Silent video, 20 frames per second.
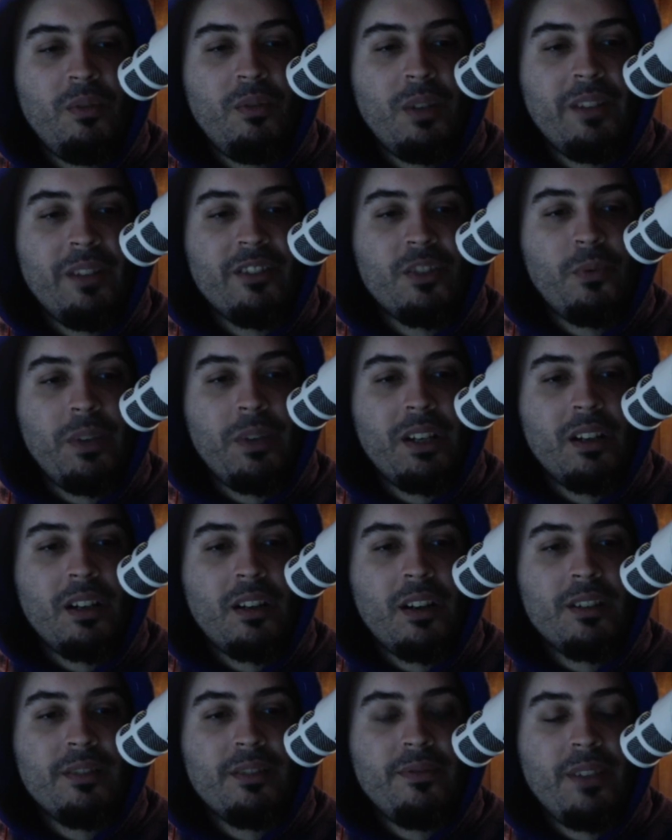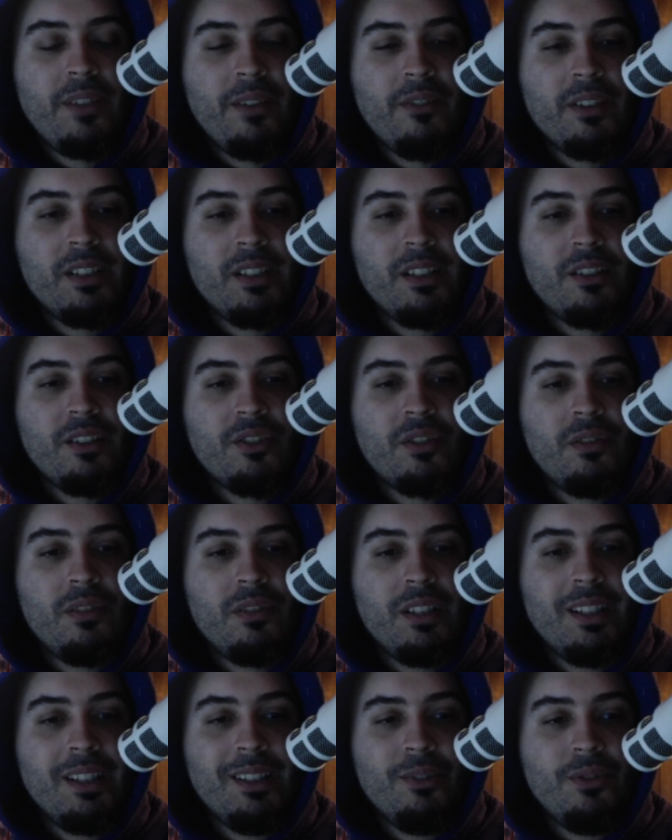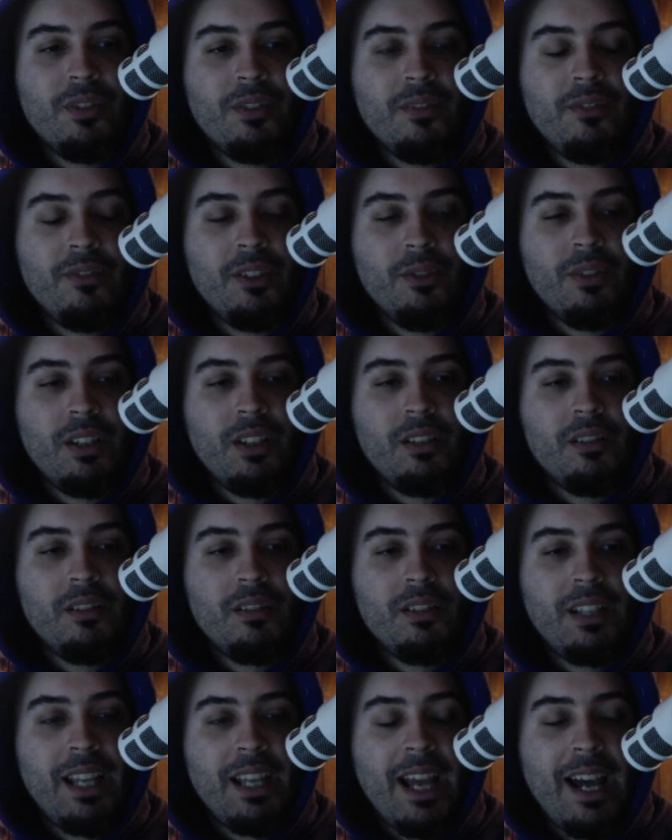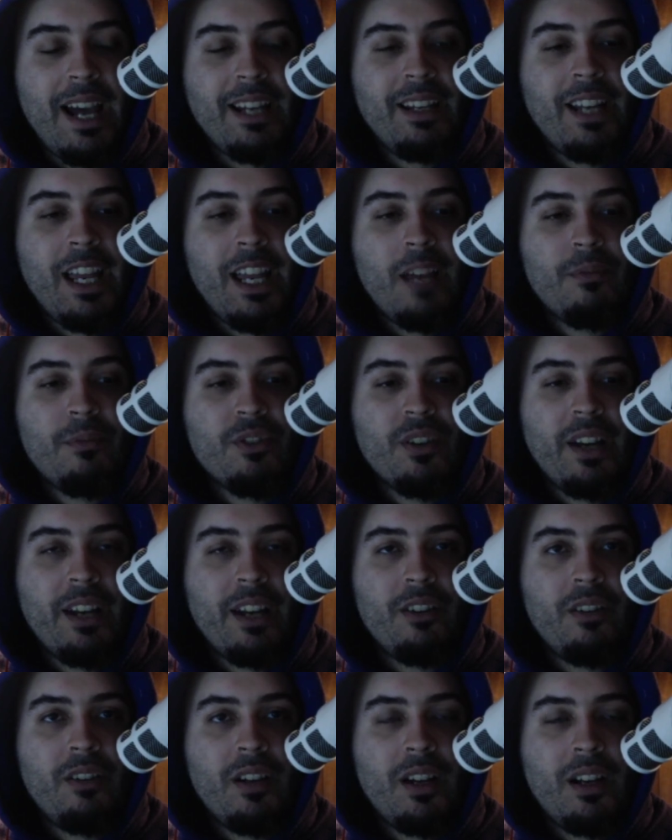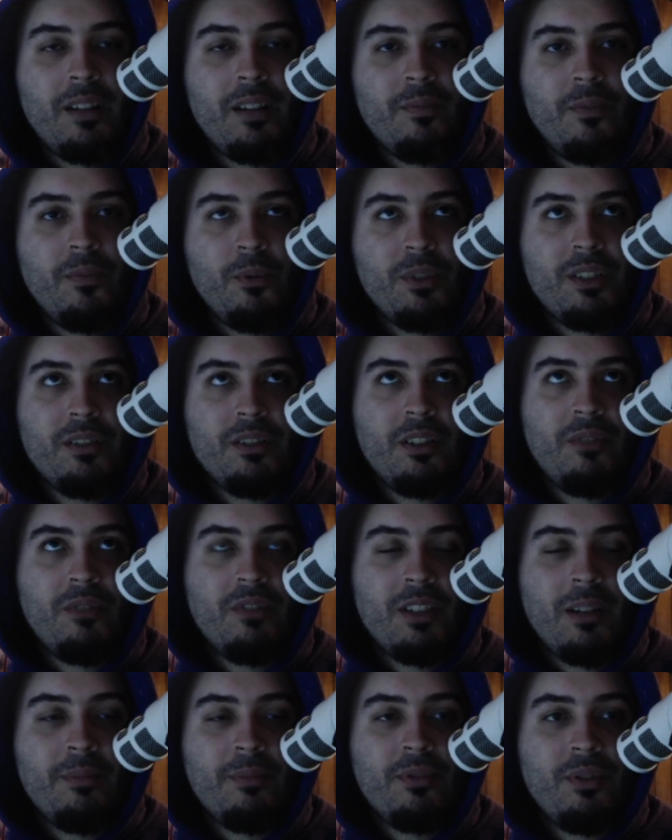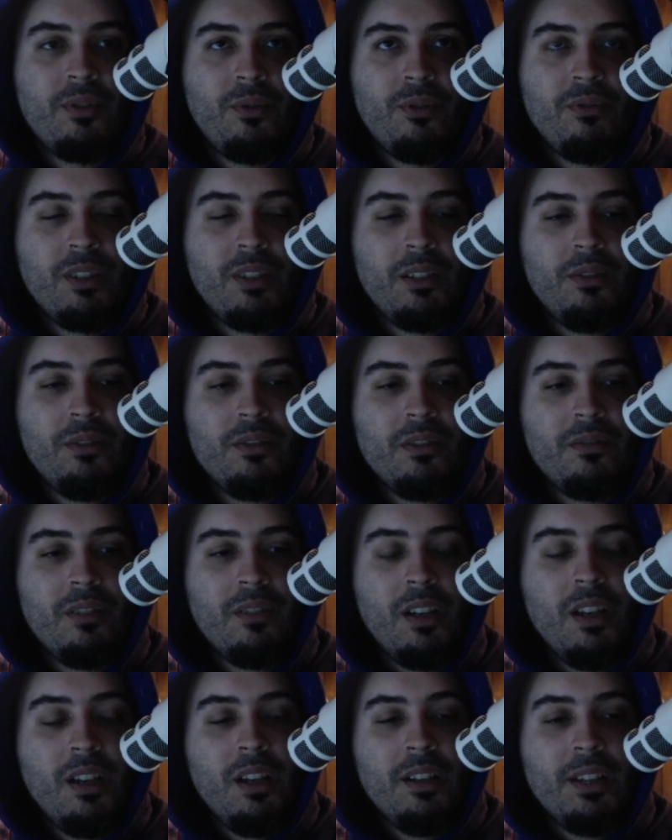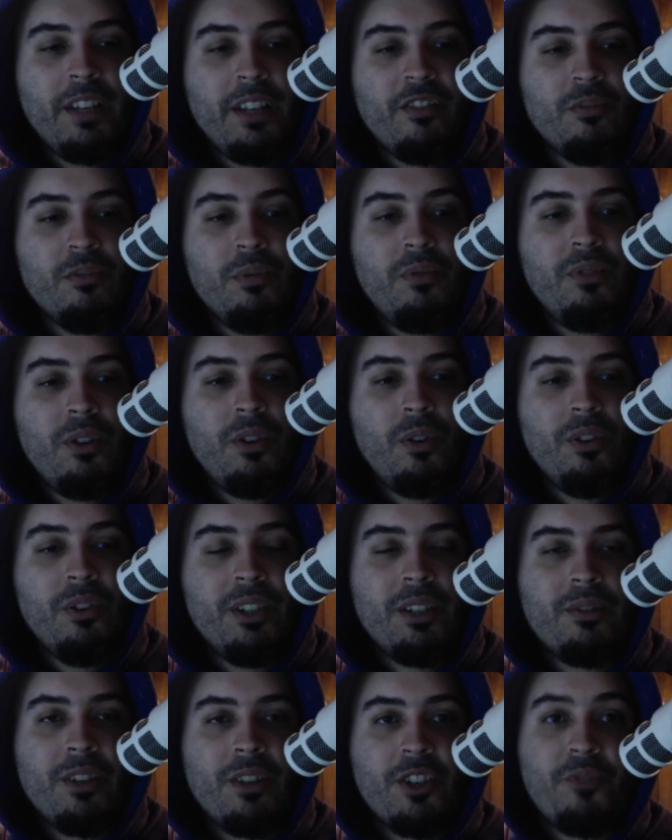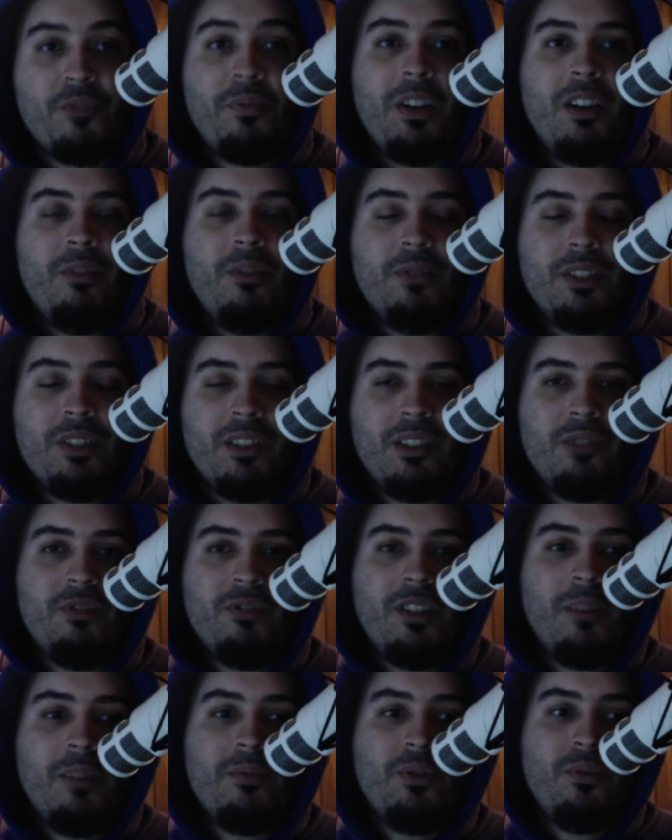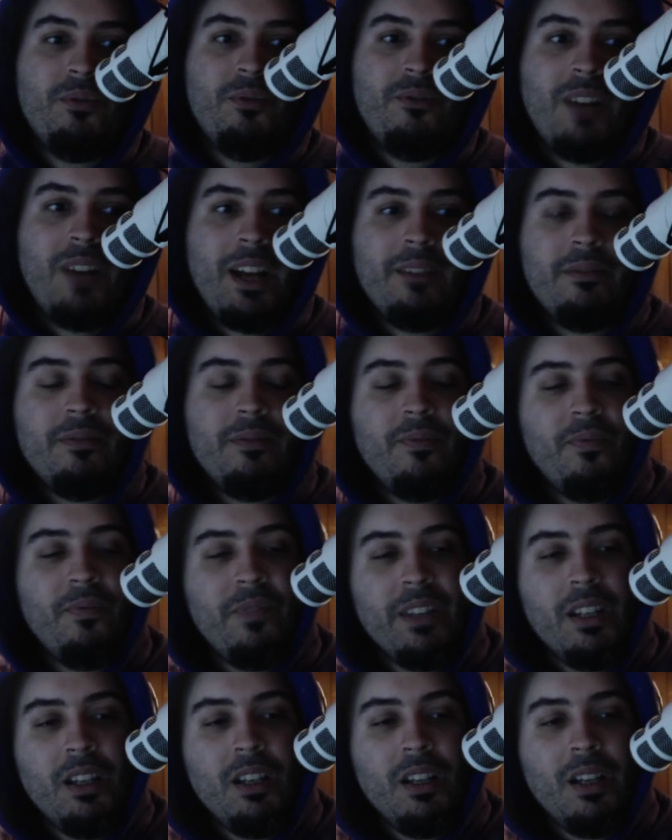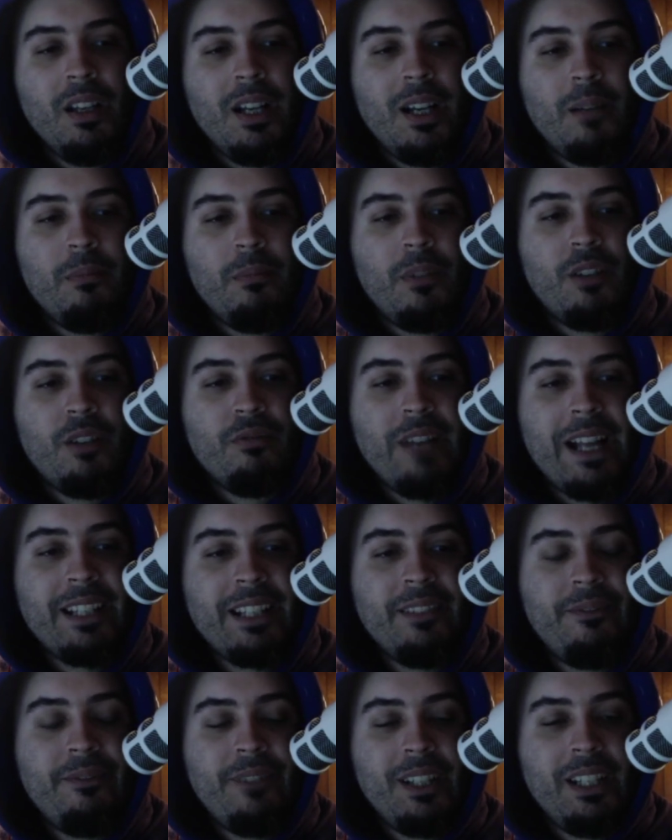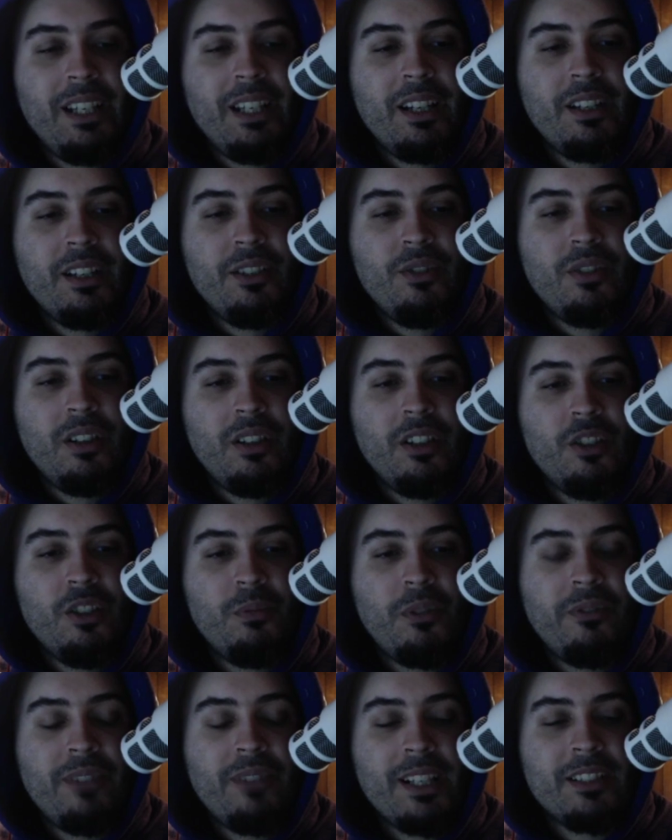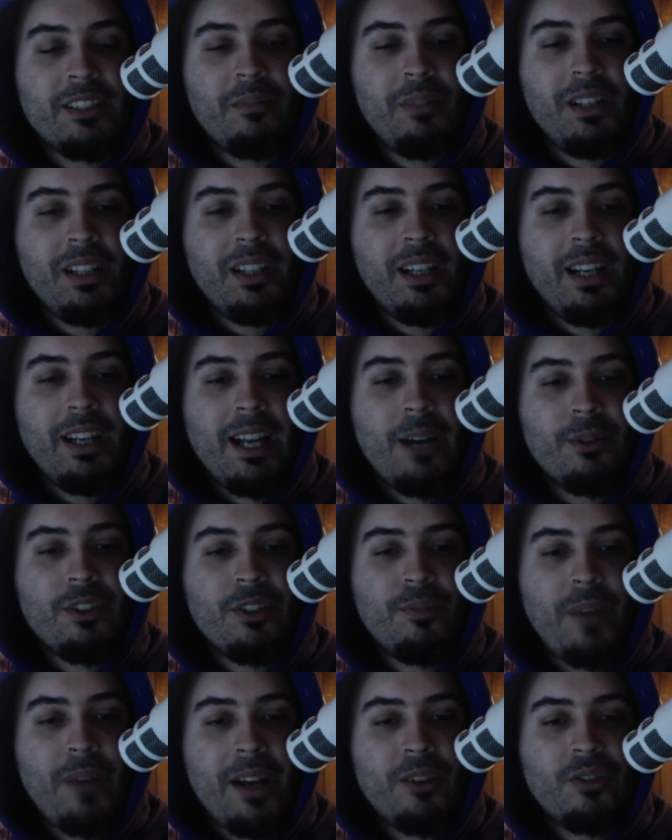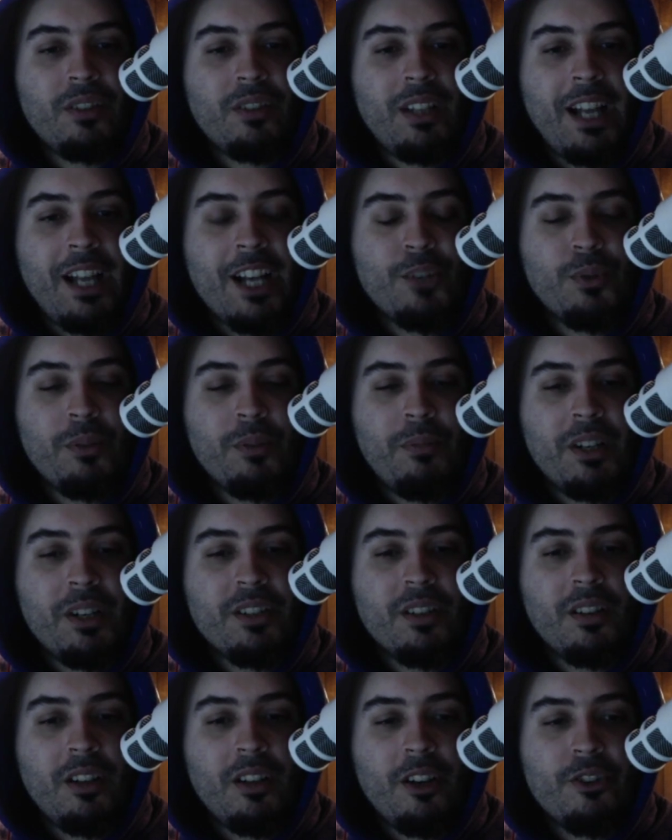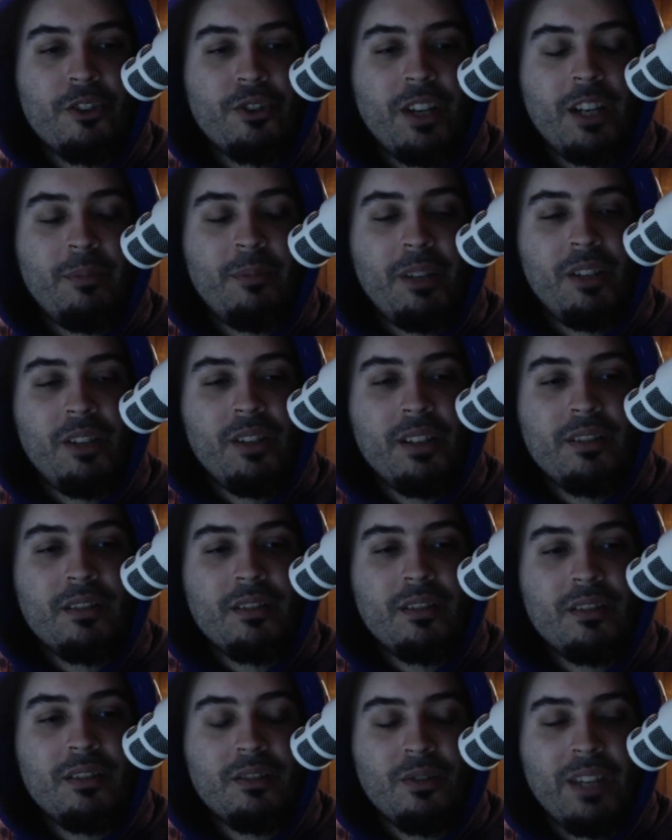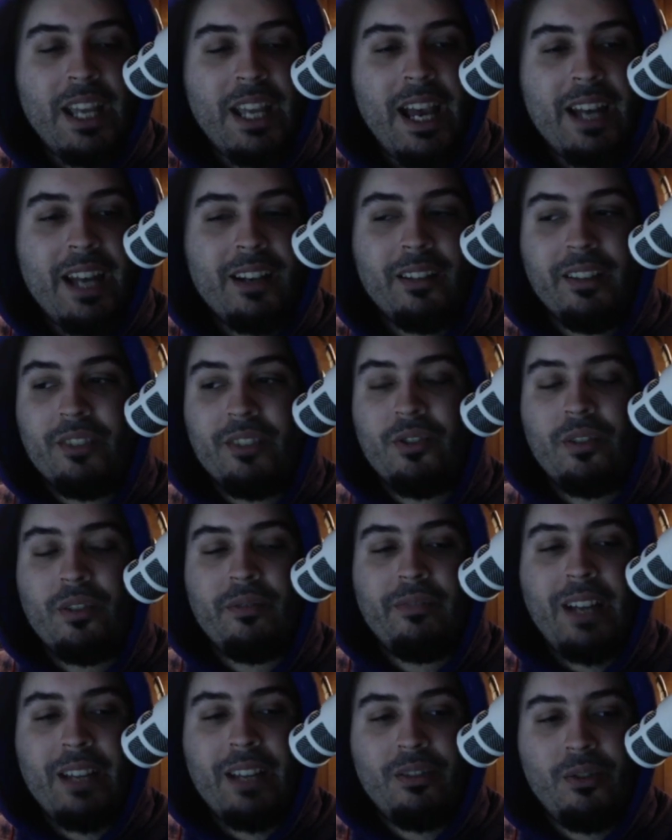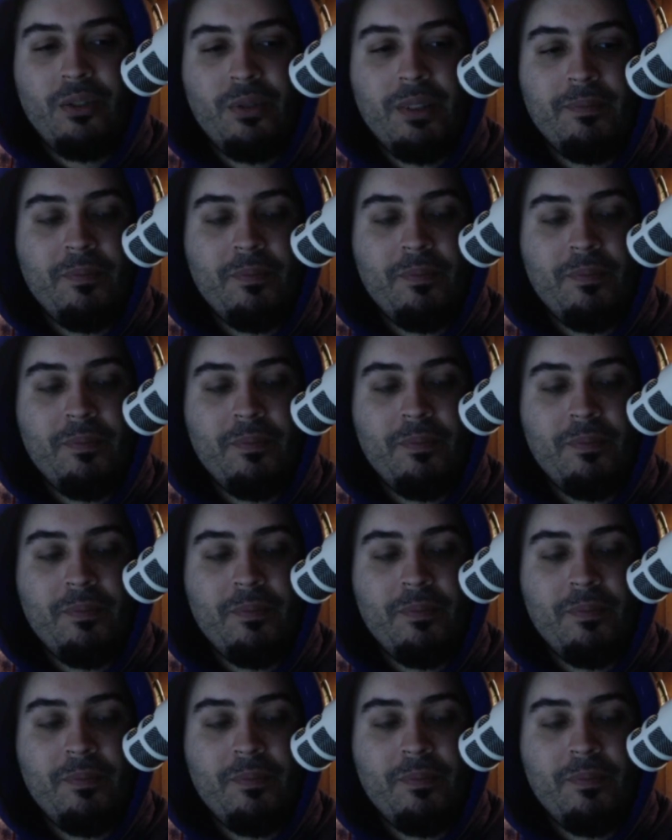of its weaker cards in favor of an additional elusive unit. They added Amateur Aeronaut, which is a 3-drop 2/3 elusive. They removed Golden Crushbot, which is a 3-drop 2/5. Arachnophilia could use a little more flexibility in how its spiders clash with much larger enemy units, so they added Elixir of Wrath to it.